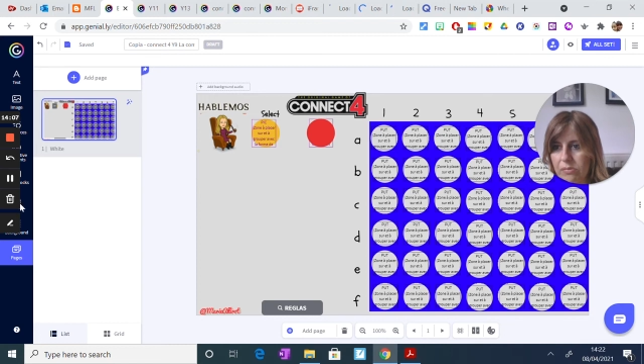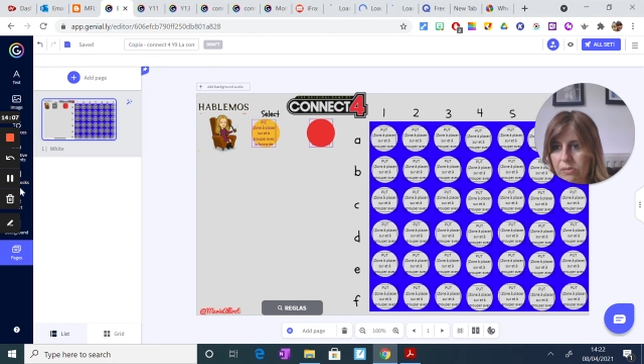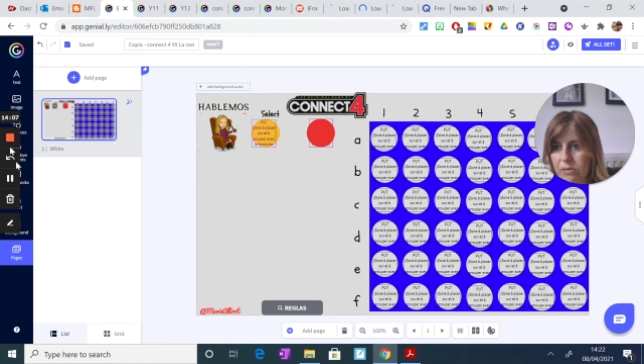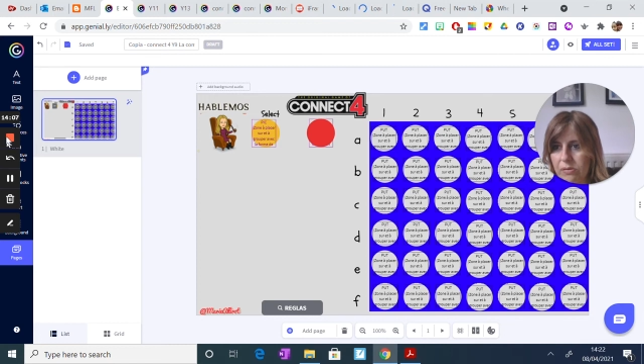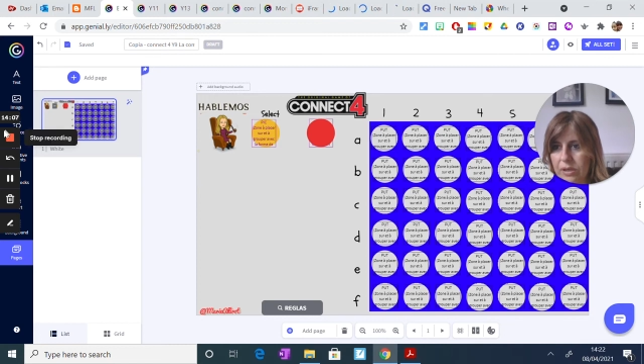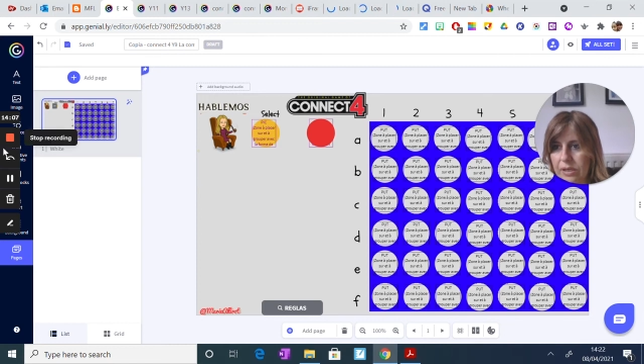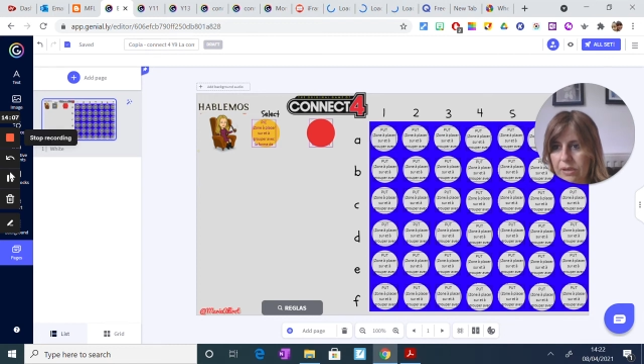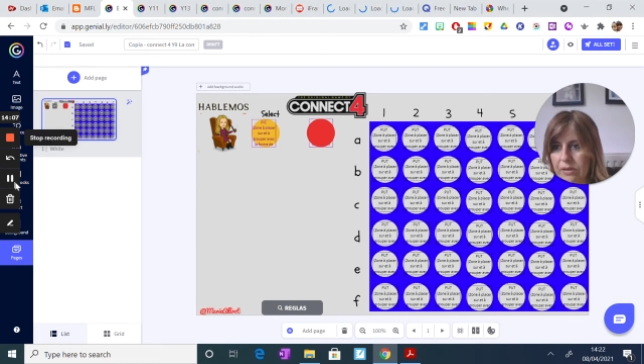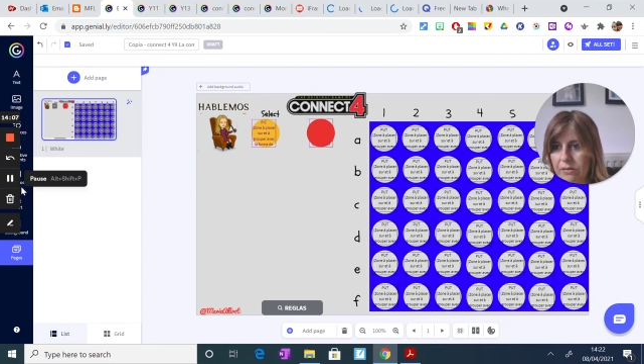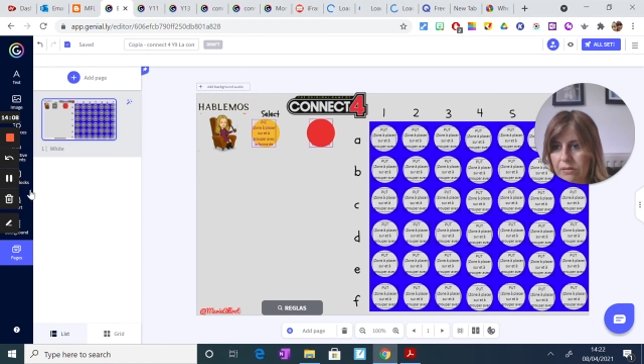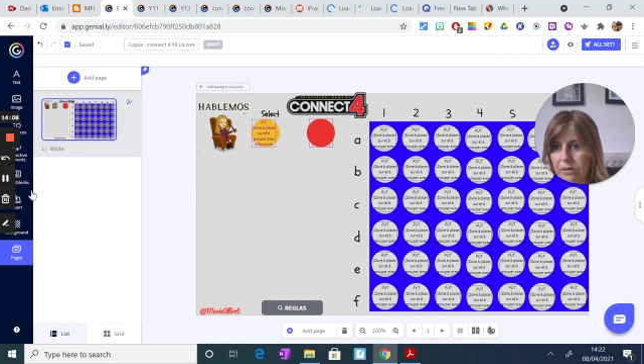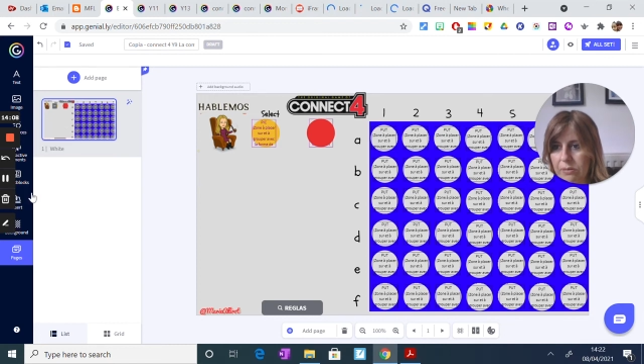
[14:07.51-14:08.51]
okay,
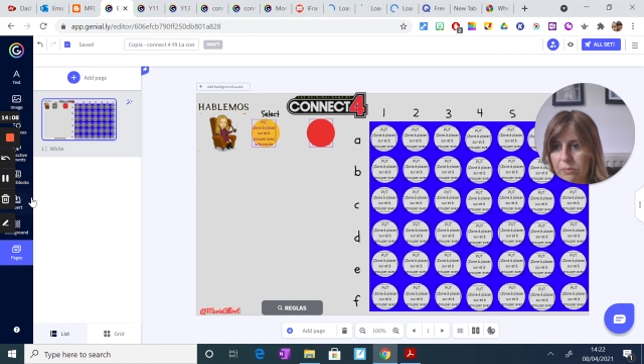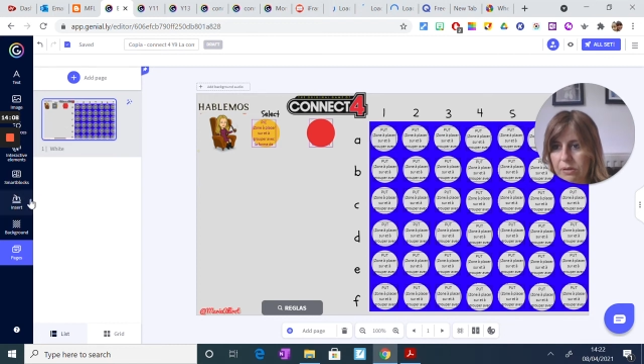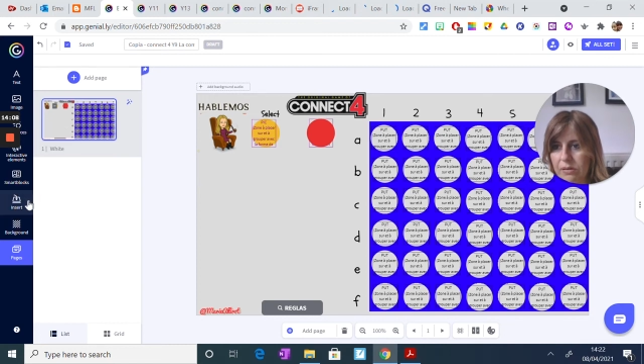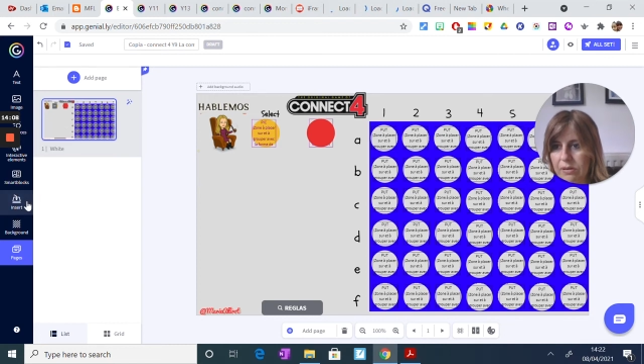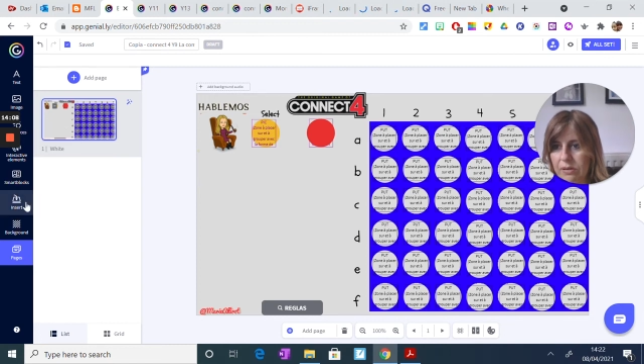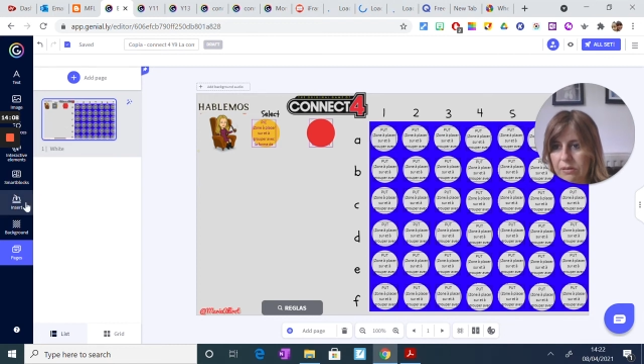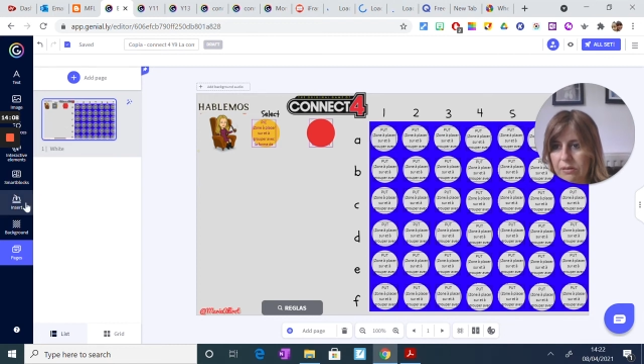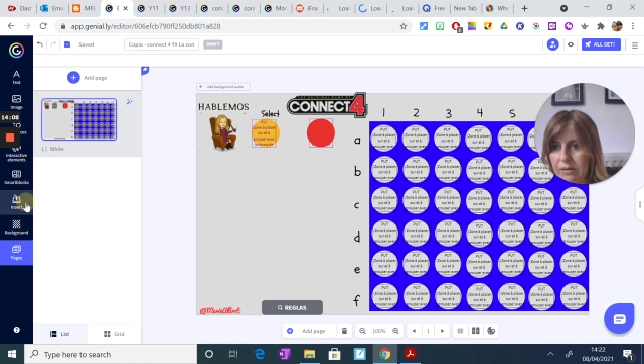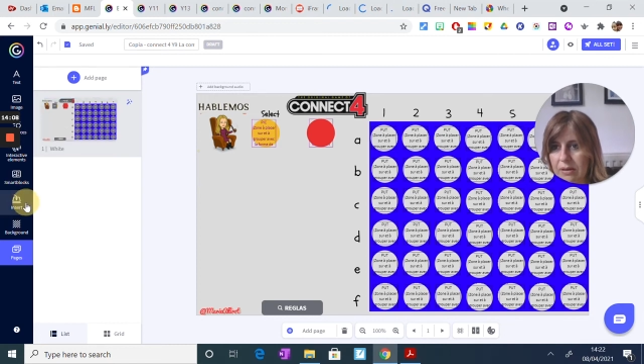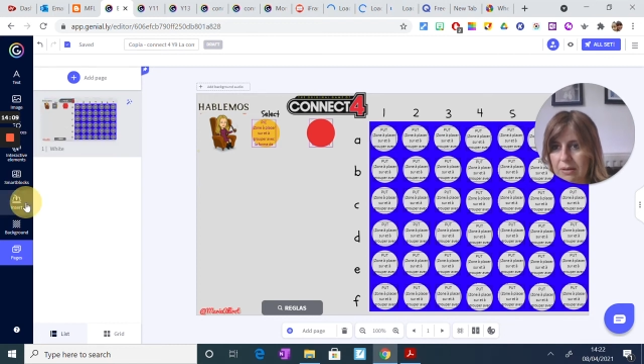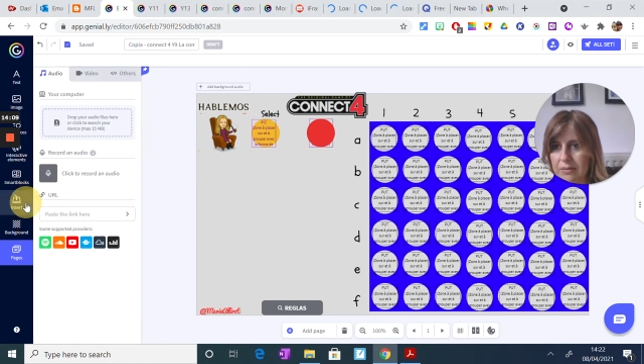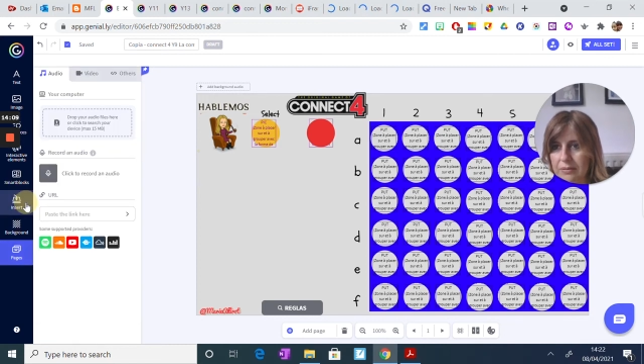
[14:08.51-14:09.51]
so let me see.
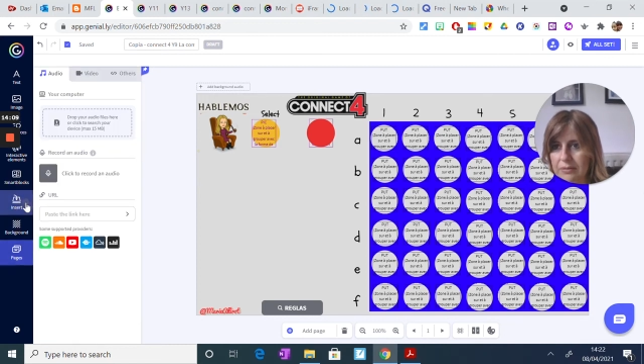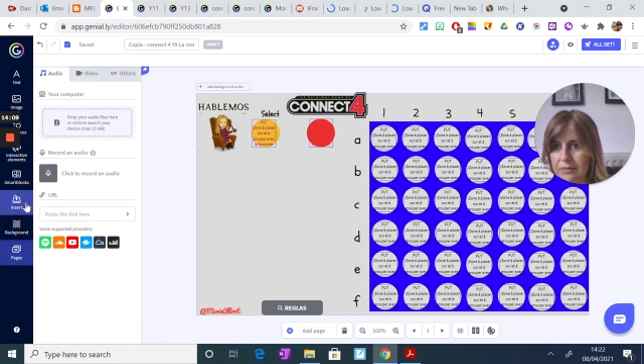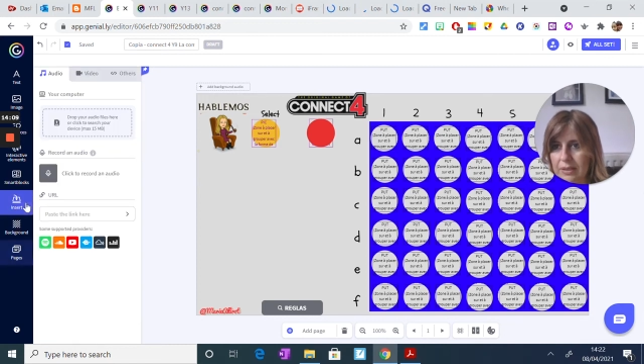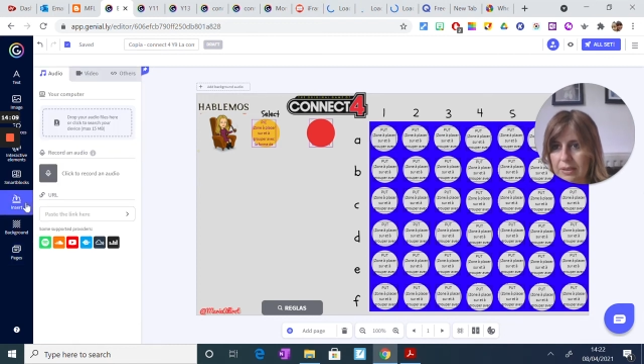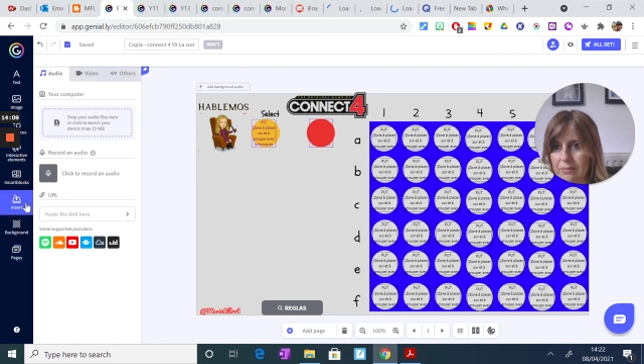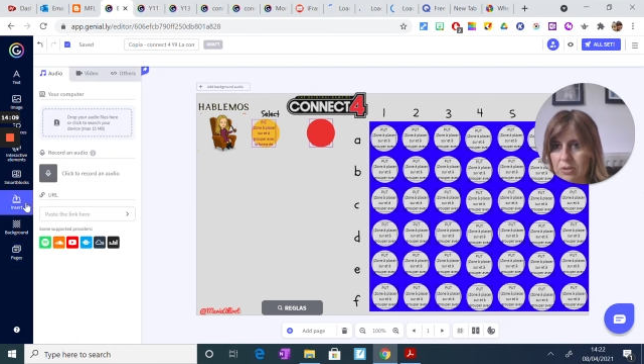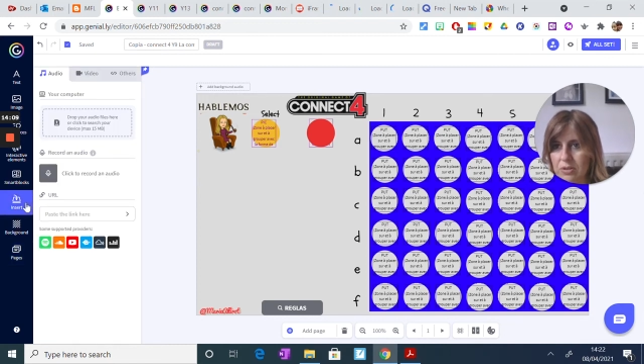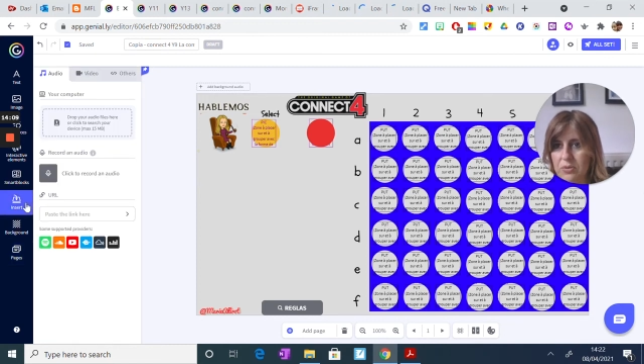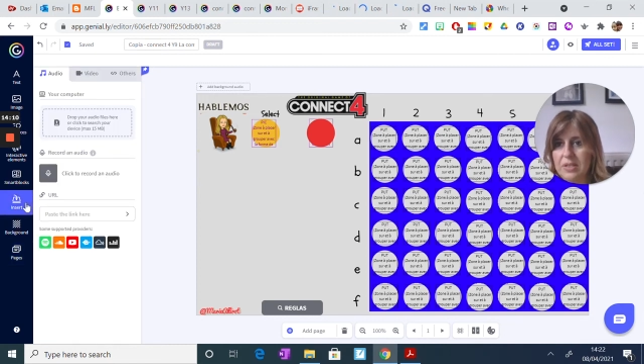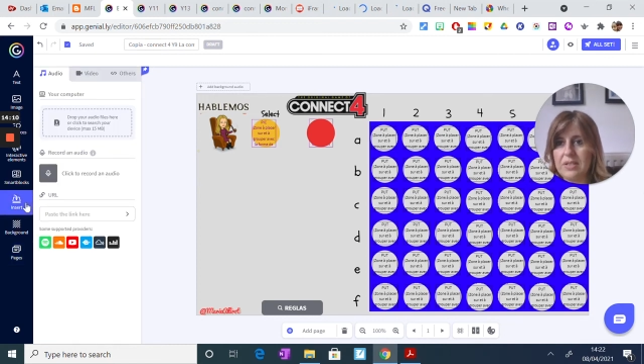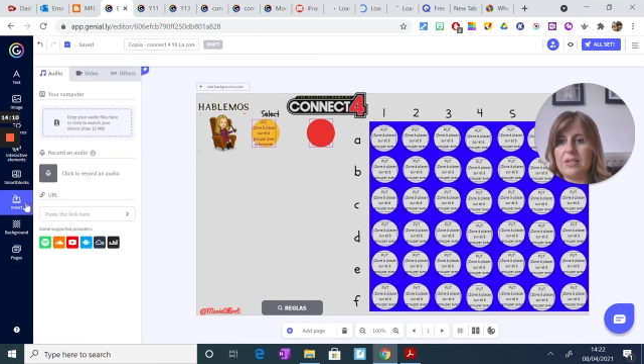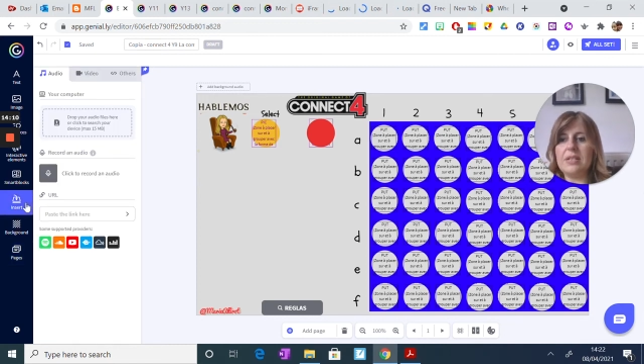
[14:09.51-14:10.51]
If I come to
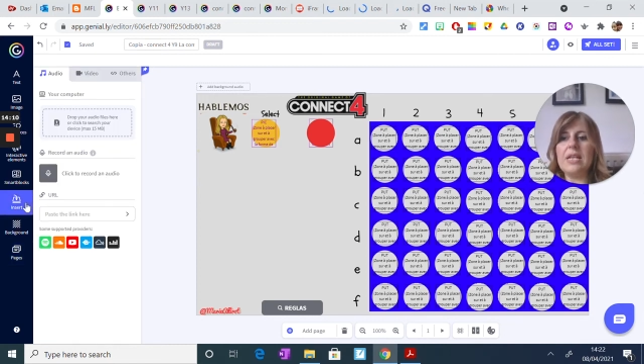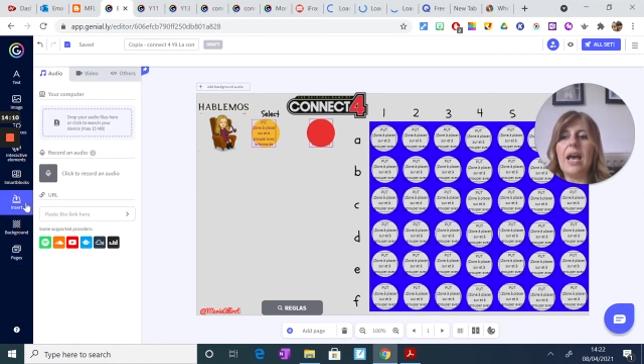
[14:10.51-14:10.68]
insert,